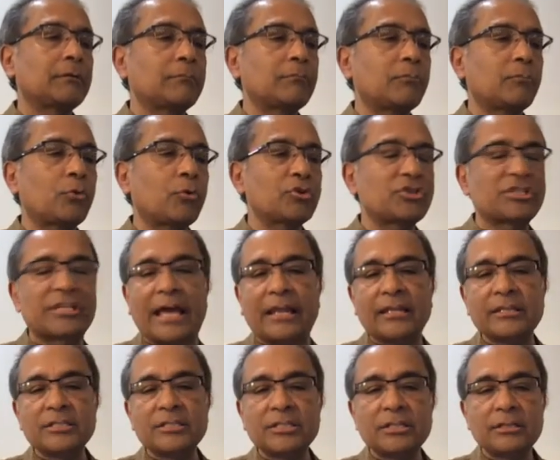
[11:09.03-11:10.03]
more
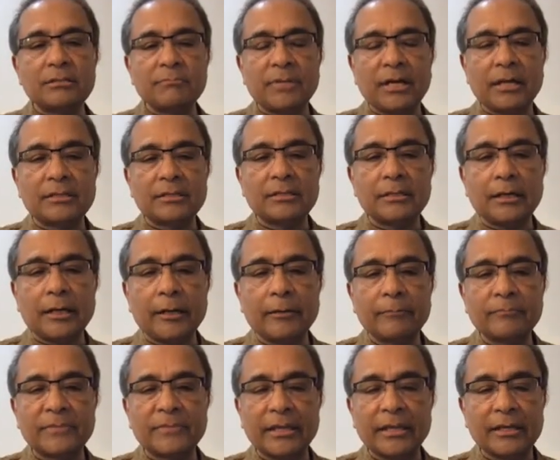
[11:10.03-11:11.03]
challenging, but
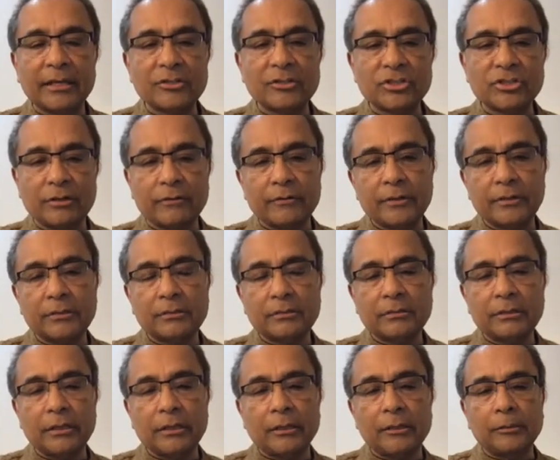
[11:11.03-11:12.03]
they can generate
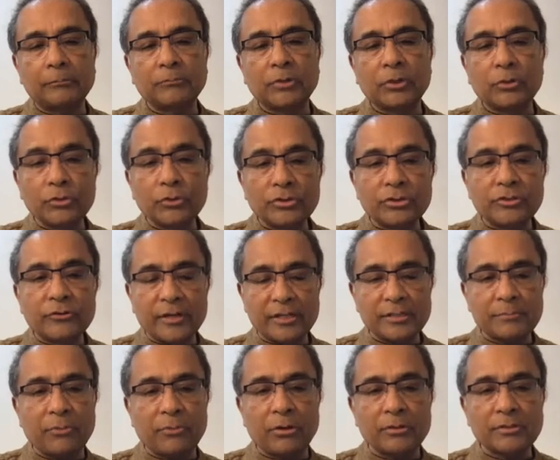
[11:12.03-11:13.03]
good
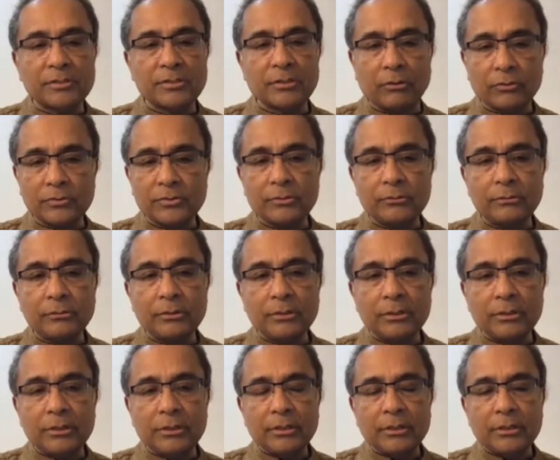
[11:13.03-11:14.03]
response also
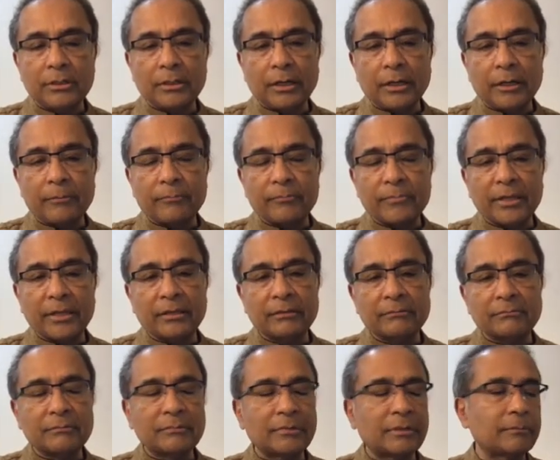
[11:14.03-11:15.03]

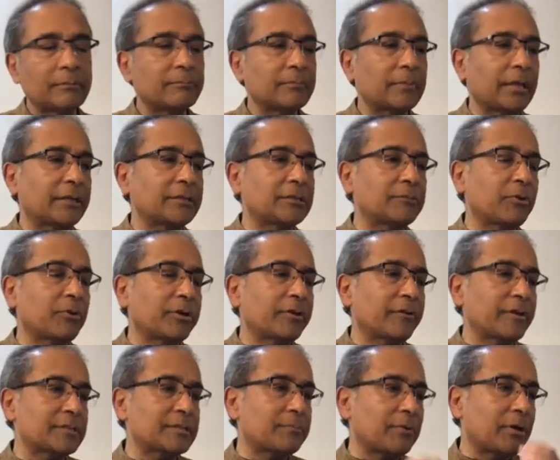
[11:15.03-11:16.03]
in antibody
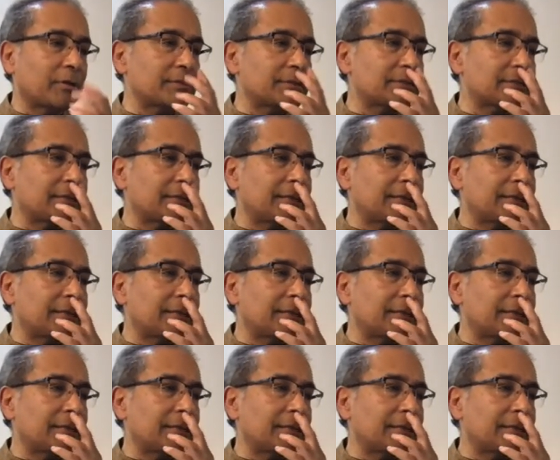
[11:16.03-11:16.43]
response.